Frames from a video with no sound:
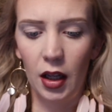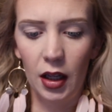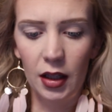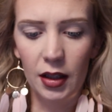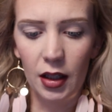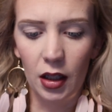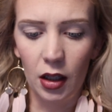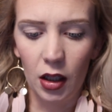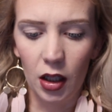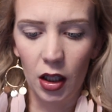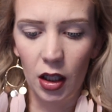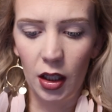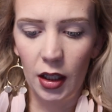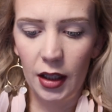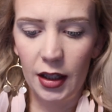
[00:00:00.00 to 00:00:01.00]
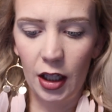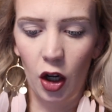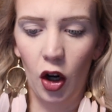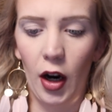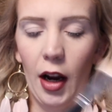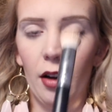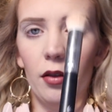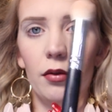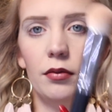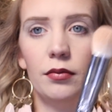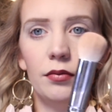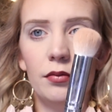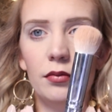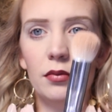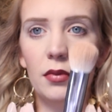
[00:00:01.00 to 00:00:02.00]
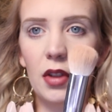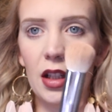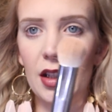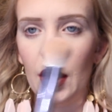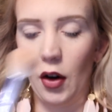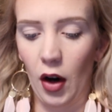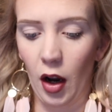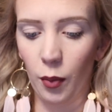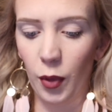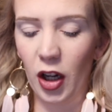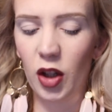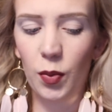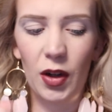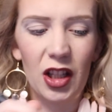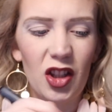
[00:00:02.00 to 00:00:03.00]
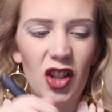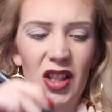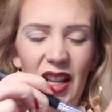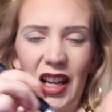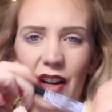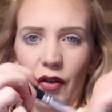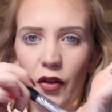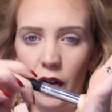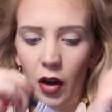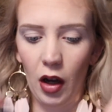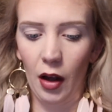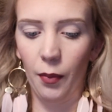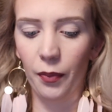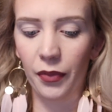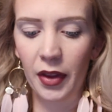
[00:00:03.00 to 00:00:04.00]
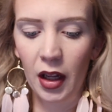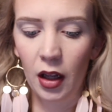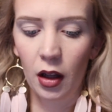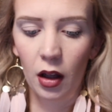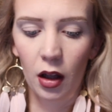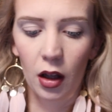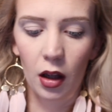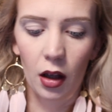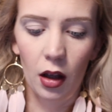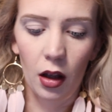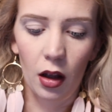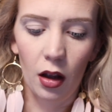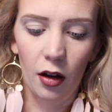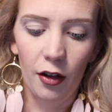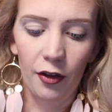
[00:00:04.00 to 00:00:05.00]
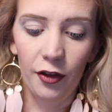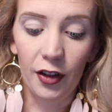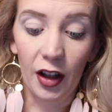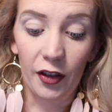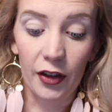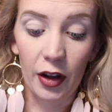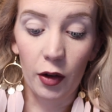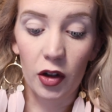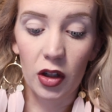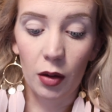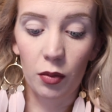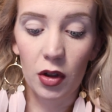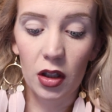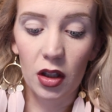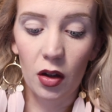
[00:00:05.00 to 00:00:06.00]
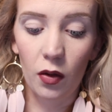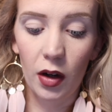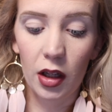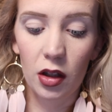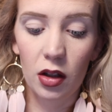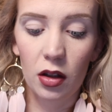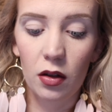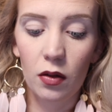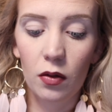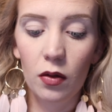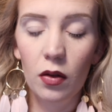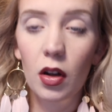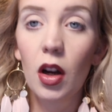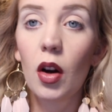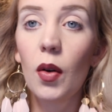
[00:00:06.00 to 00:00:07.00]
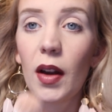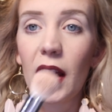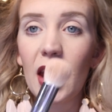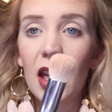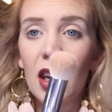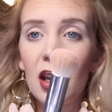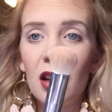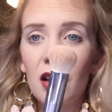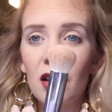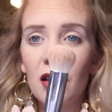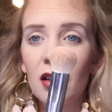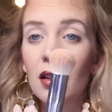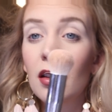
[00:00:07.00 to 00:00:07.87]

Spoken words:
is it's a crown brush, but it's just kind of fluffy, which I'm just going to go in